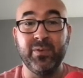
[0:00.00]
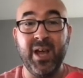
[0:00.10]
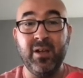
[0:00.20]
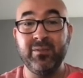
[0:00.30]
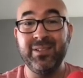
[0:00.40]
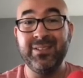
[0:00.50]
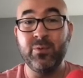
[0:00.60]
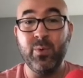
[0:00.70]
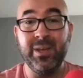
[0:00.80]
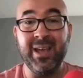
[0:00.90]
Now this
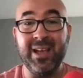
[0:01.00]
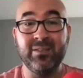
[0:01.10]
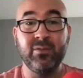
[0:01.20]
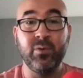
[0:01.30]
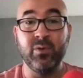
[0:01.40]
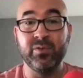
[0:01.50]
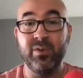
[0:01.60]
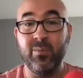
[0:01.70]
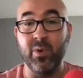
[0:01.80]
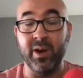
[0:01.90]
queen has to go
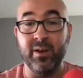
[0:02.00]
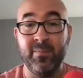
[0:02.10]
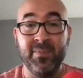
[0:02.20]
somewhere.